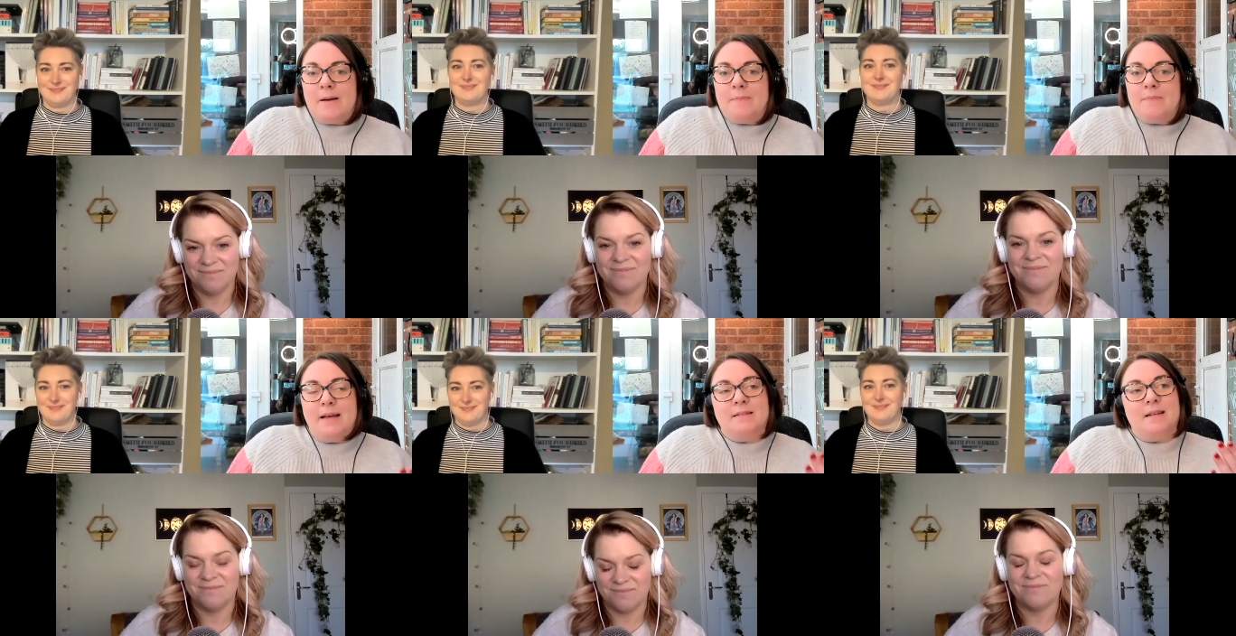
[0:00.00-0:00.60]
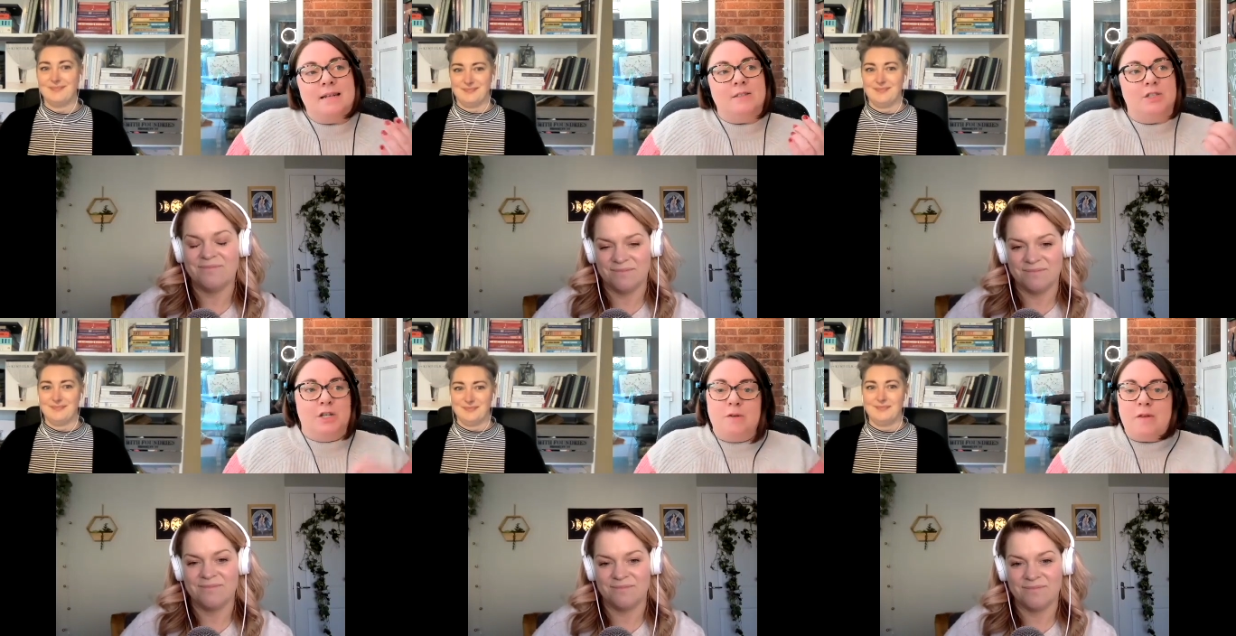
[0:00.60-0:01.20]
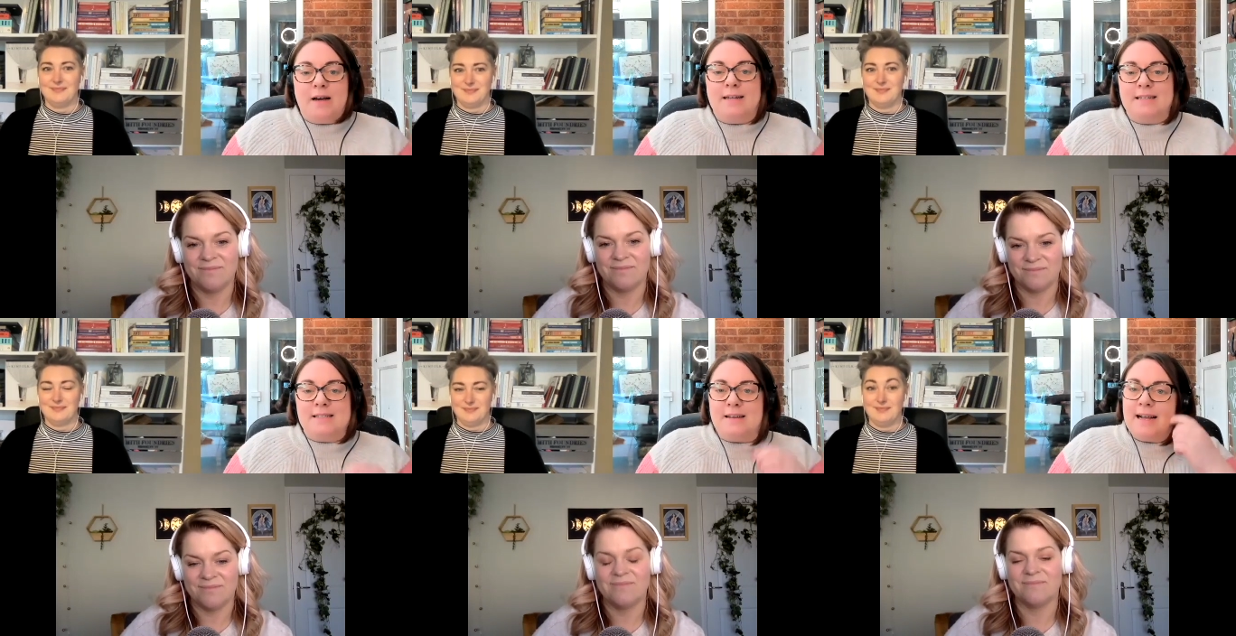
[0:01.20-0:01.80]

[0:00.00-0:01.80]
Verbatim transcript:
Speaker 1: on and and do that and it's like